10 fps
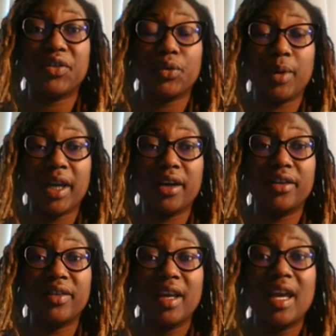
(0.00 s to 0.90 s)

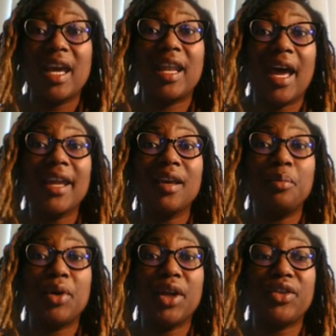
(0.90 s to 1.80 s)
squares, and I can
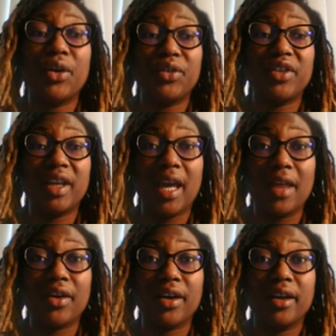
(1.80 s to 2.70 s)
put those
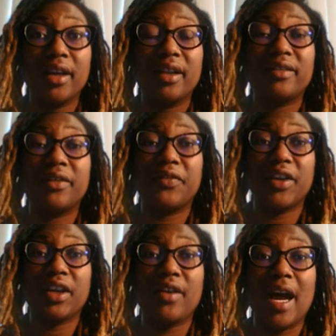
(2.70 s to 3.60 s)
together to
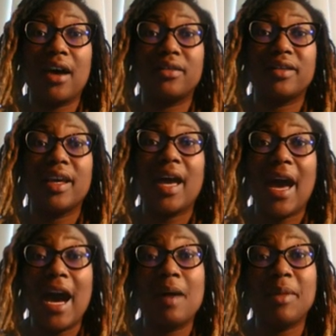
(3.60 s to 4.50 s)
figure out
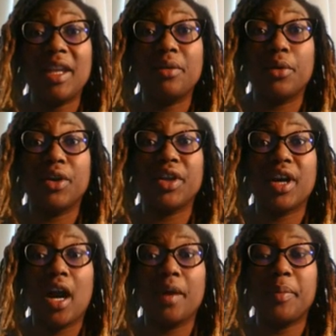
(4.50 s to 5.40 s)
how many were on the
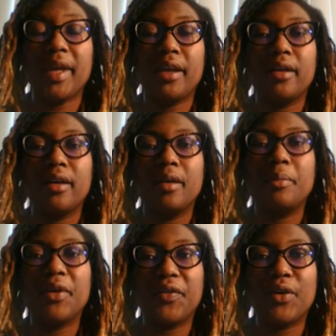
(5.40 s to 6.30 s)
carpet
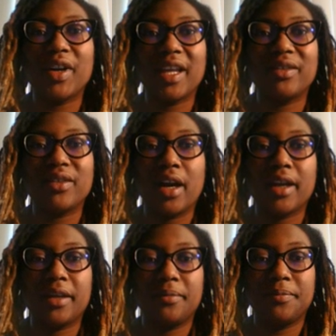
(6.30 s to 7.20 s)
before they
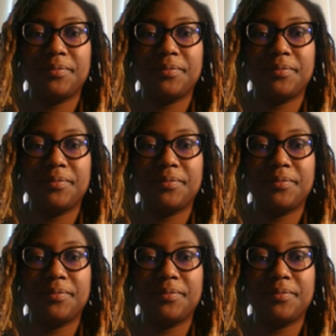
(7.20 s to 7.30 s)
started.